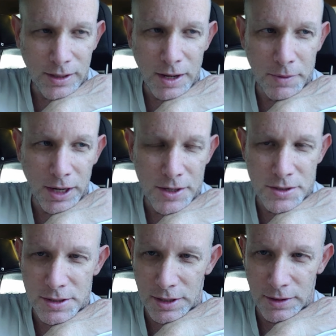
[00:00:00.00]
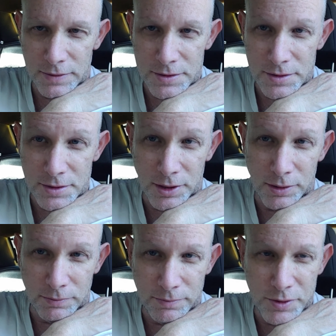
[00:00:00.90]
I mean, I just think this is
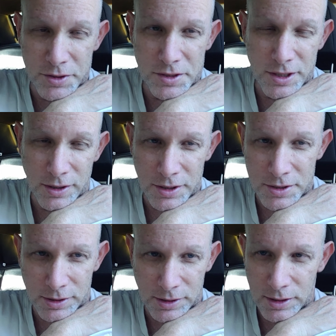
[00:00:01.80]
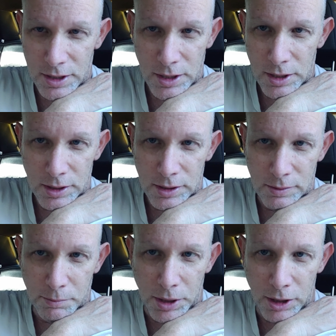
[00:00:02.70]
all just seriously
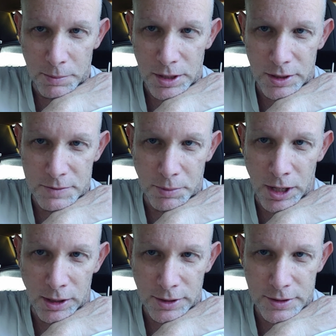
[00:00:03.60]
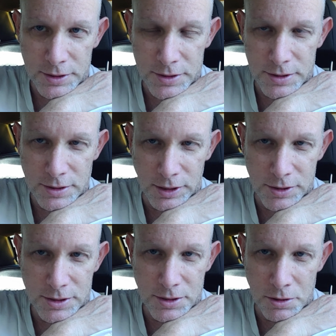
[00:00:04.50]
balmy. It's bollocks. It's
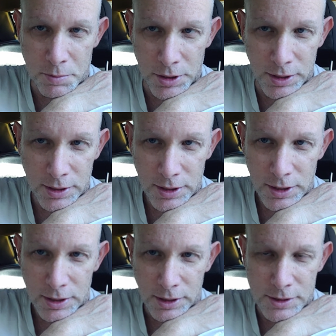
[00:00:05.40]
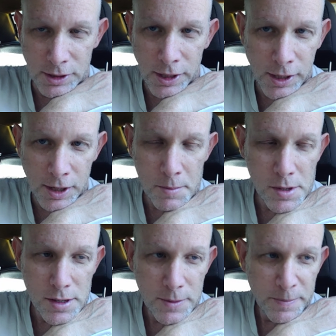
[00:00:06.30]
it's stupid. It's lame.
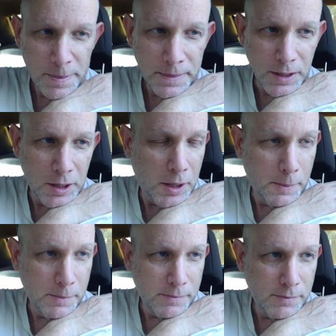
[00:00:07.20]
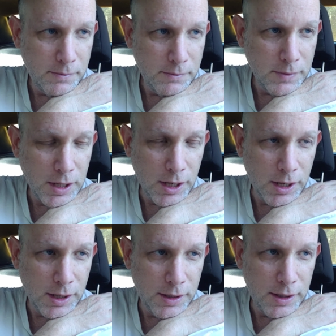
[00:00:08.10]
Um,
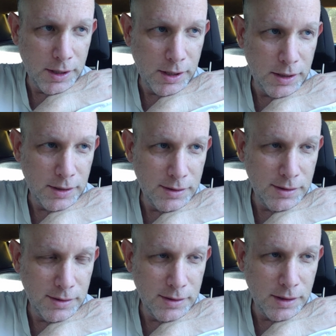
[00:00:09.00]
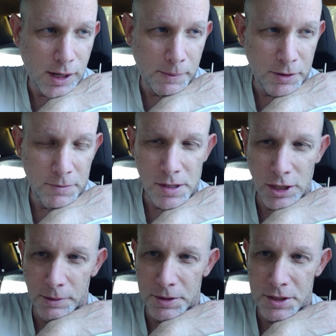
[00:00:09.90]
and uh, I'm going to be
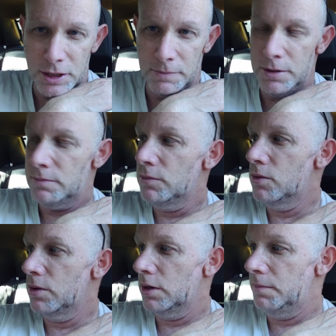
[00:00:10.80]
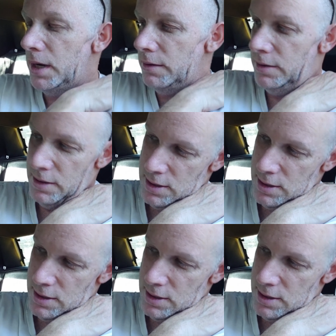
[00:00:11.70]
commenting a bit more about